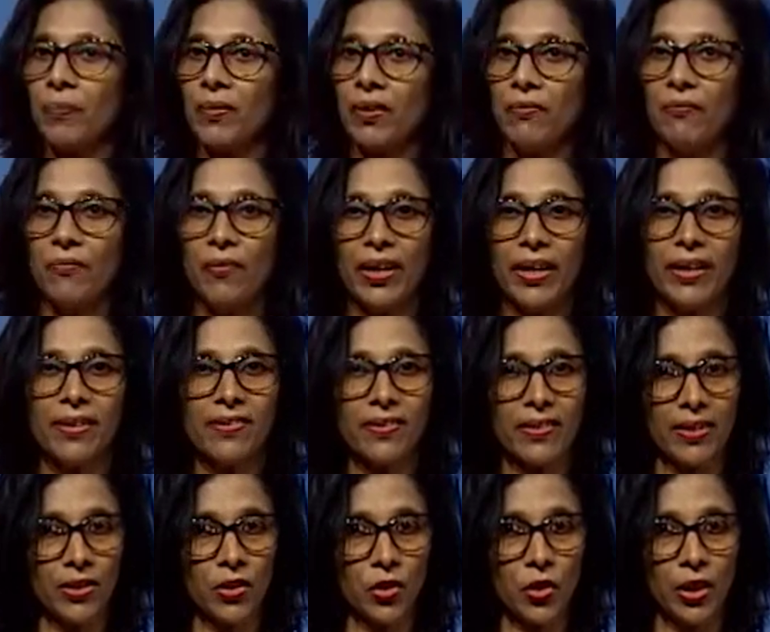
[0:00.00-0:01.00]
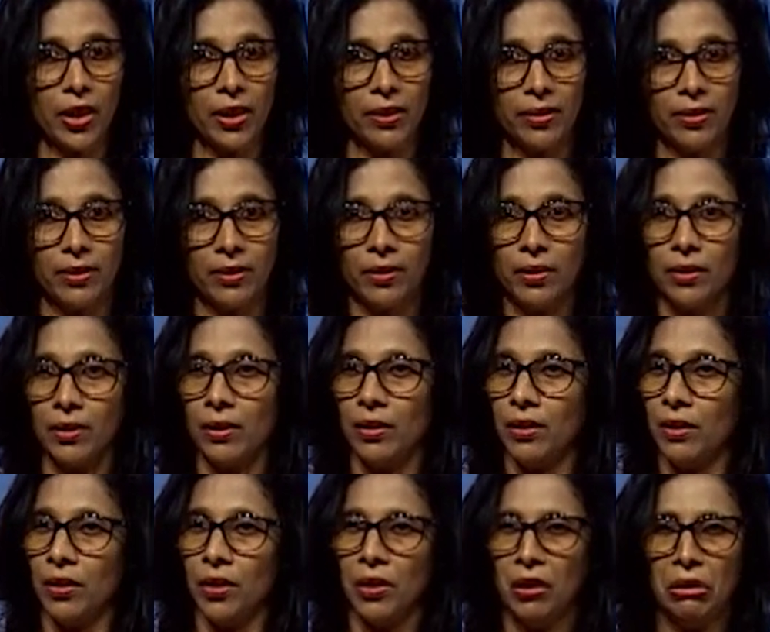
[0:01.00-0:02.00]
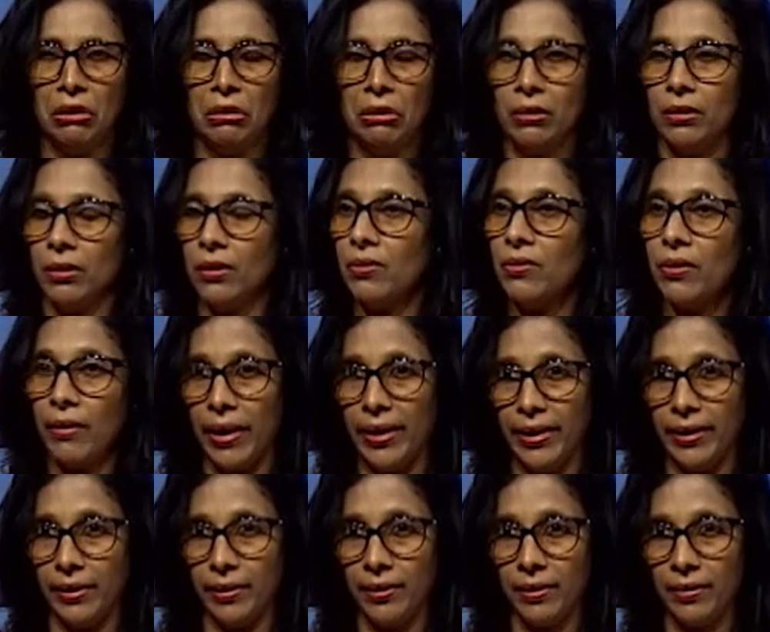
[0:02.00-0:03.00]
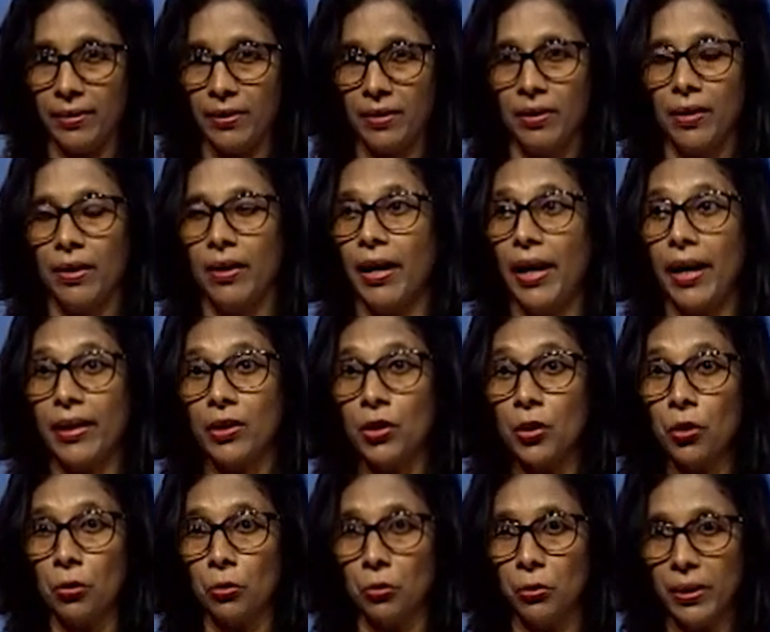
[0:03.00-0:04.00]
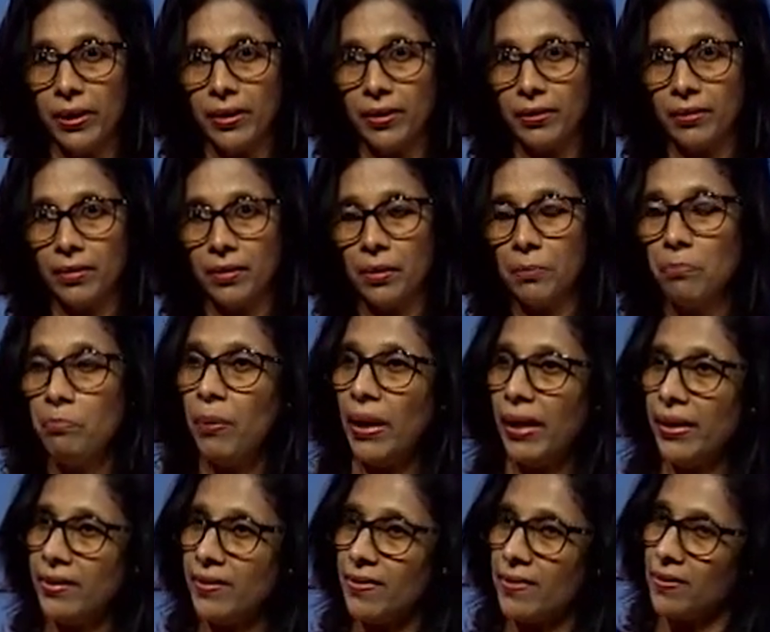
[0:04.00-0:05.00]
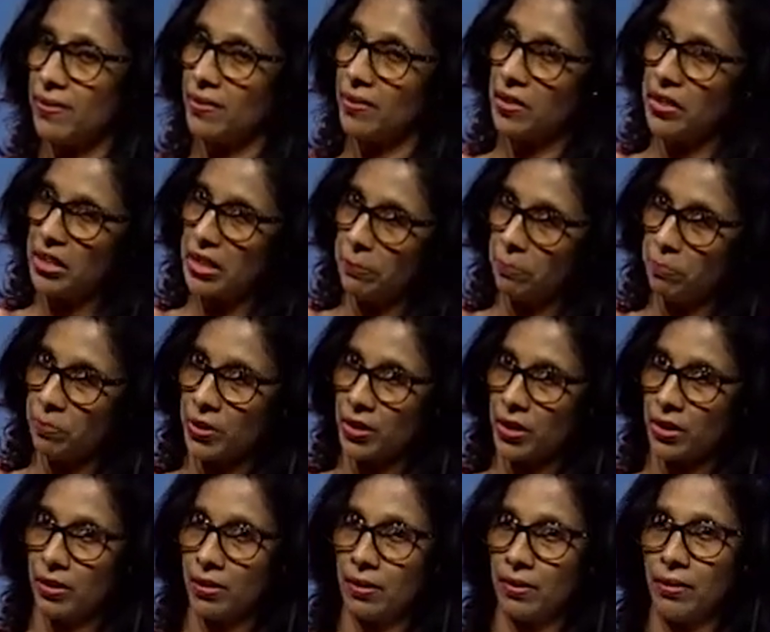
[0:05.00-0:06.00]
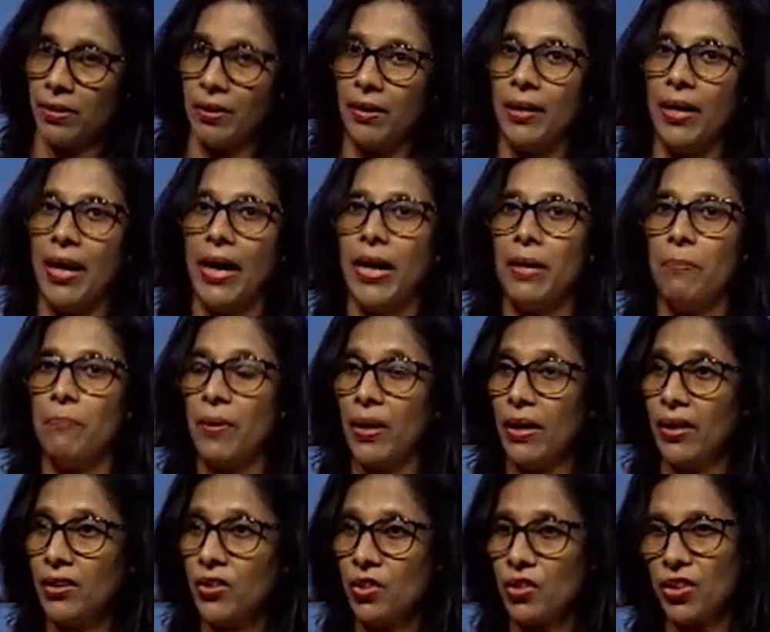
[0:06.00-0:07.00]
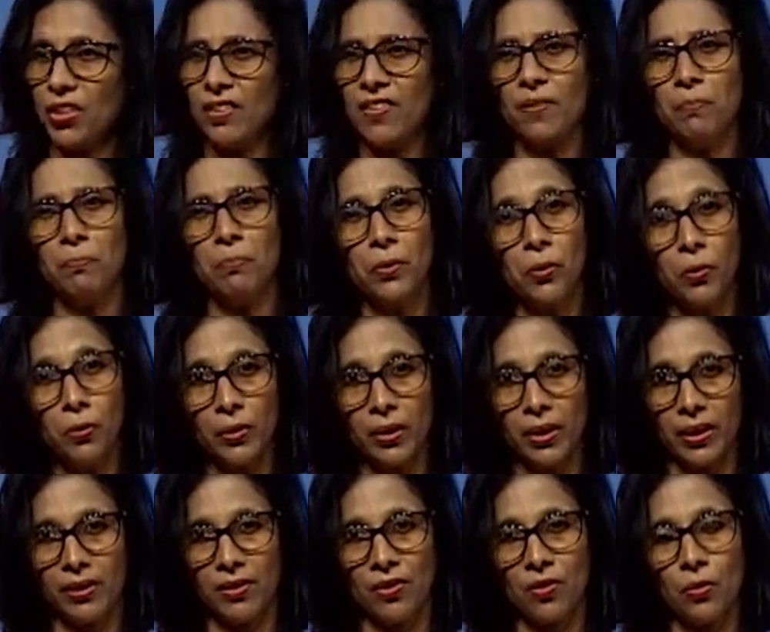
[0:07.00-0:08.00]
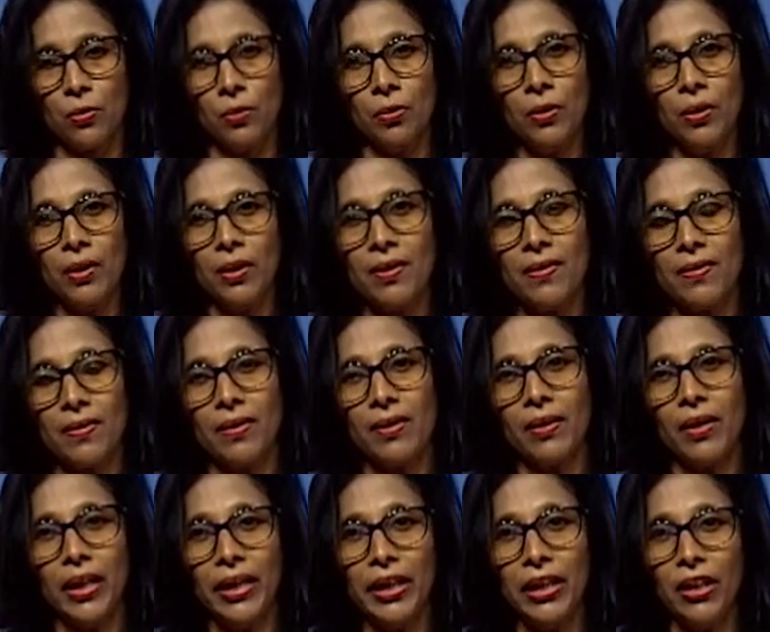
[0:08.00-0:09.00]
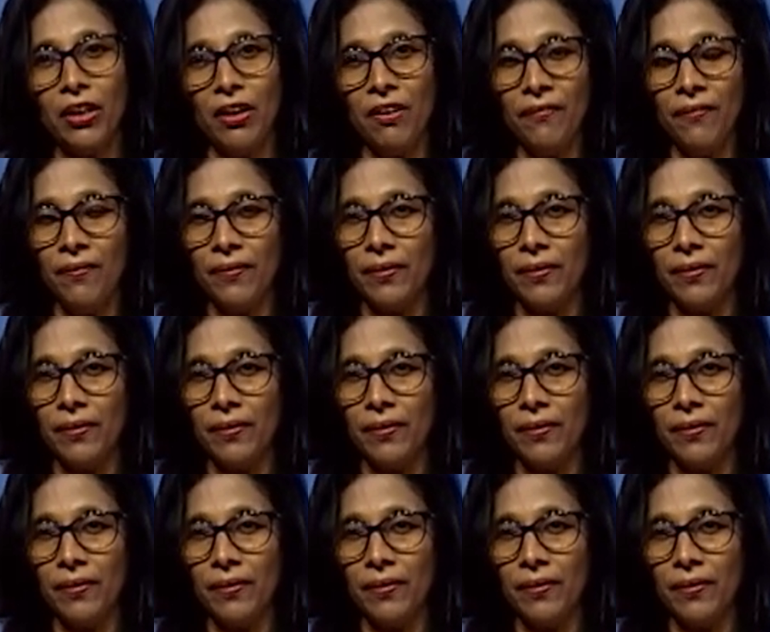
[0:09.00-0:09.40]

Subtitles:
the veins are chilled, dry and cold, buds nipped and branches broken. So, kind of